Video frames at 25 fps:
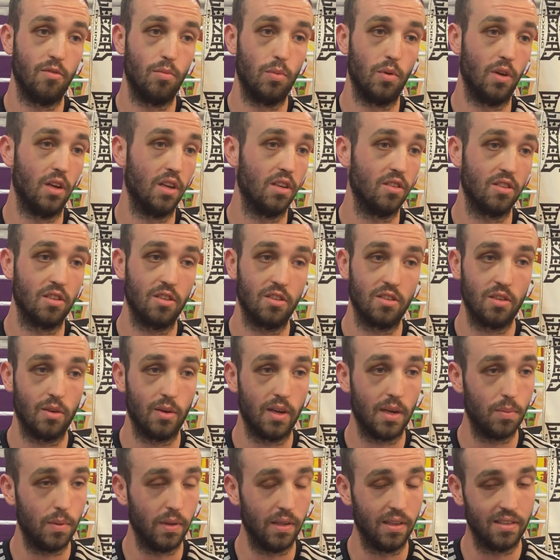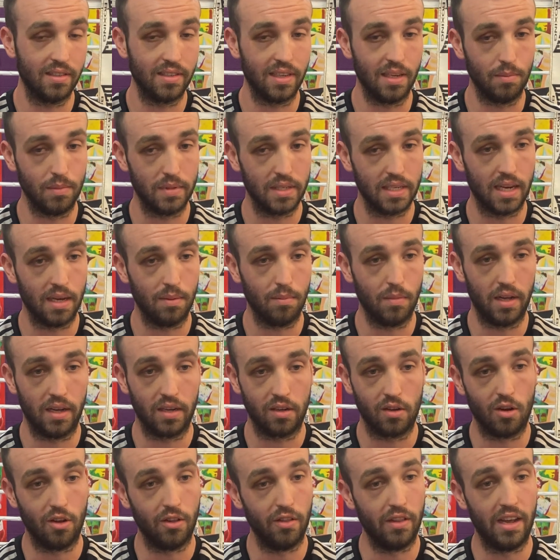but I was also happy at the same time that I
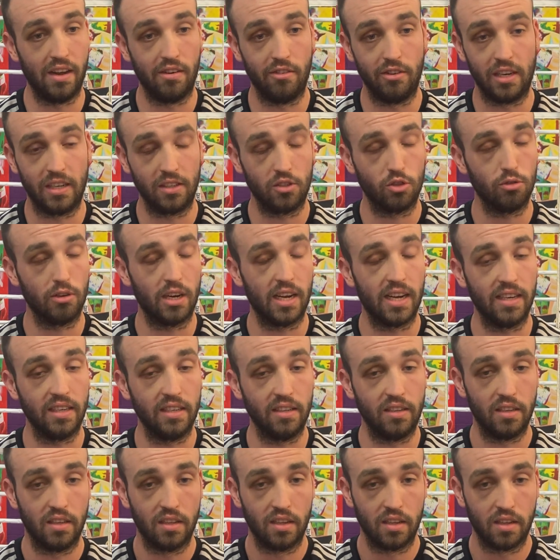got in there and I tried.